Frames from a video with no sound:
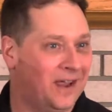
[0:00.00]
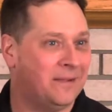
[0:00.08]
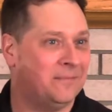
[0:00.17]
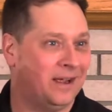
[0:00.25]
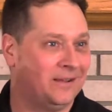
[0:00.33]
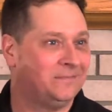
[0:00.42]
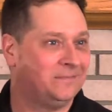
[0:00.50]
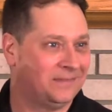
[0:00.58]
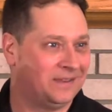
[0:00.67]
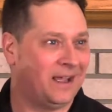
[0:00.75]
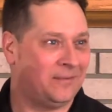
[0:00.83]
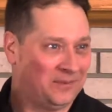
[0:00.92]
Amen.
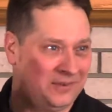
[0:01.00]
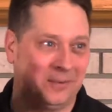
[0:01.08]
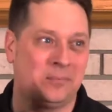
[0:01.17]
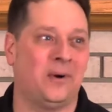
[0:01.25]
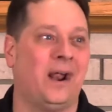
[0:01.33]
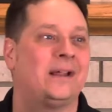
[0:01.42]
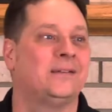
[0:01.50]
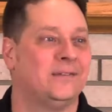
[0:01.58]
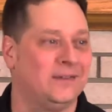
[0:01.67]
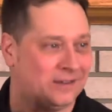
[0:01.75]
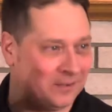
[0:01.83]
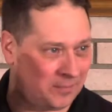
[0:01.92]
I'm still
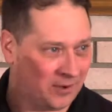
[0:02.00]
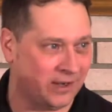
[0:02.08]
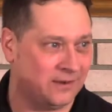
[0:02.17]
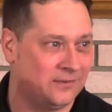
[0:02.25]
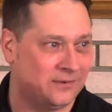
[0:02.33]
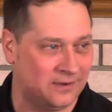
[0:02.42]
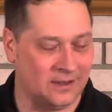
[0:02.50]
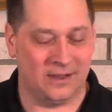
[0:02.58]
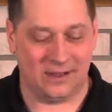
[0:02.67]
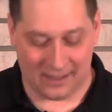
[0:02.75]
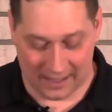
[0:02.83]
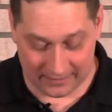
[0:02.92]
practicing to preach.
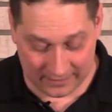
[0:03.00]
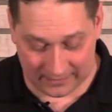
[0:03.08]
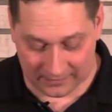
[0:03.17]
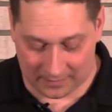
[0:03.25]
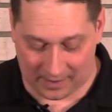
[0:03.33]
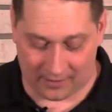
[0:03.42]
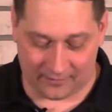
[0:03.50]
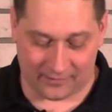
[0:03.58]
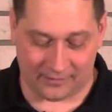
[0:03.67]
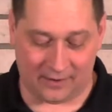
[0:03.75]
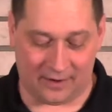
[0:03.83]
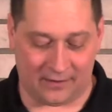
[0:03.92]
That's a powerful
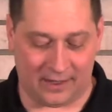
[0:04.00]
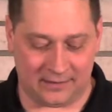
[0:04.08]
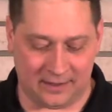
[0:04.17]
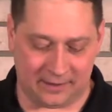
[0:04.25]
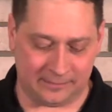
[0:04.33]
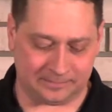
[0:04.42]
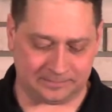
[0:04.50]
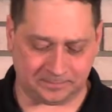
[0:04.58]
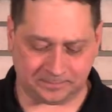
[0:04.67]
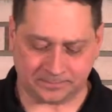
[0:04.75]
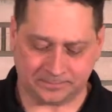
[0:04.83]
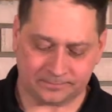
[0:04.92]
thought right there.
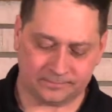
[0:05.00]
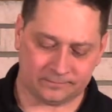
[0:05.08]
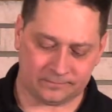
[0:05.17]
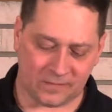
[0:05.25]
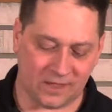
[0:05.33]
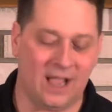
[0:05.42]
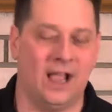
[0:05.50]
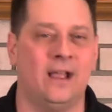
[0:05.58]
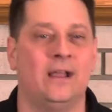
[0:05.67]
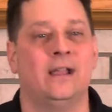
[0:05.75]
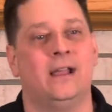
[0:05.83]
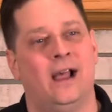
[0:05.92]

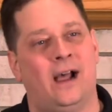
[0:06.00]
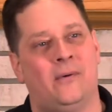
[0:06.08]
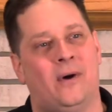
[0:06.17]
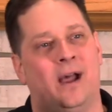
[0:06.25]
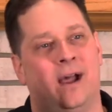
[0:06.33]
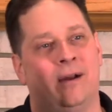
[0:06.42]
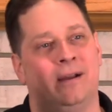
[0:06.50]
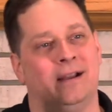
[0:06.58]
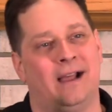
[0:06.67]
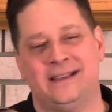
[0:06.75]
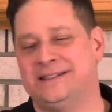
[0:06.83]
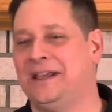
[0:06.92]
I, I,
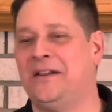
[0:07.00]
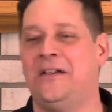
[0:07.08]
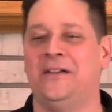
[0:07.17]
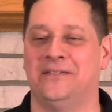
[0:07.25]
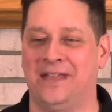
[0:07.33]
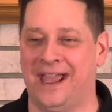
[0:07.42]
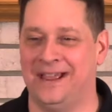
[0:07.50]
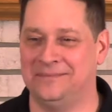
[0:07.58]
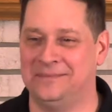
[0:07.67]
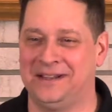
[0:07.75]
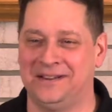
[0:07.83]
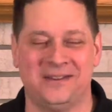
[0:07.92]
I, said all of that
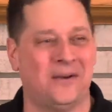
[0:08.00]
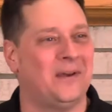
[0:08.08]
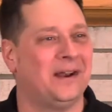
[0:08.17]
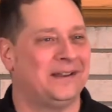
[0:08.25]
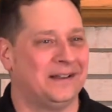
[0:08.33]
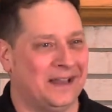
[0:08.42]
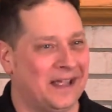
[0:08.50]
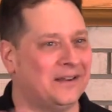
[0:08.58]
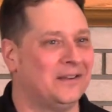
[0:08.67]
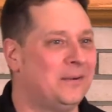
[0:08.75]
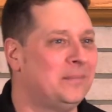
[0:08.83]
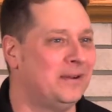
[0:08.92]
because I wanted to lay a
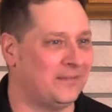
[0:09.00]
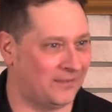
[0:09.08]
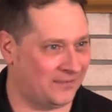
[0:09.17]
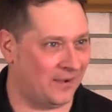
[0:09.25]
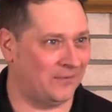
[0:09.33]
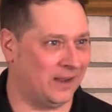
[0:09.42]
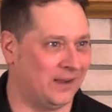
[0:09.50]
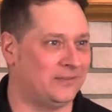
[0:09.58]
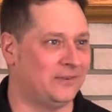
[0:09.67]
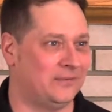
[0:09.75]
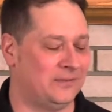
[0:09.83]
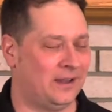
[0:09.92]
little bit of a
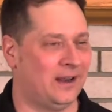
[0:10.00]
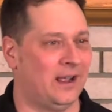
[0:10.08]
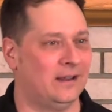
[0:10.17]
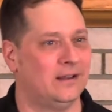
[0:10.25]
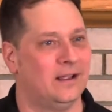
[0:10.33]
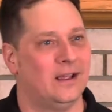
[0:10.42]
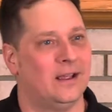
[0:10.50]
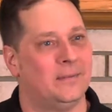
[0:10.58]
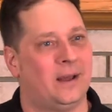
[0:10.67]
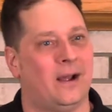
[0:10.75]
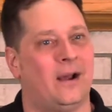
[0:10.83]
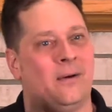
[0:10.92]
foundation tonight.
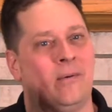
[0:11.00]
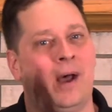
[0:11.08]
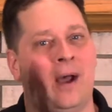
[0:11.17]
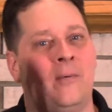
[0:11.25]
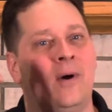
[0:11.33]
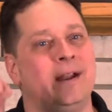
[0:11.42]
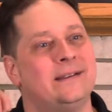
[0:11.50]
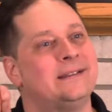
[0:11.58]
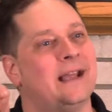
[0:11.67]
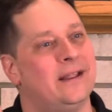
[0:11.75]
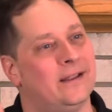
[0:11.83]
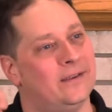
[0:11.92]
But I, I, I want to
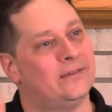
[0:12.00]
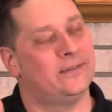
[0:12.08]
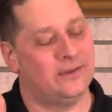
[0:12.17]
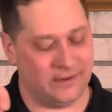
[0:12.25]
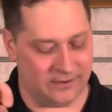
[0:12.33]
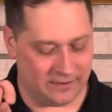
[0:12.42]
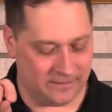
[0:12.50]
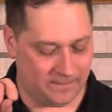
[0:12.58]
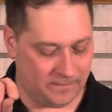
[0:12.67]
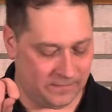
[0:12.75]
say this to you.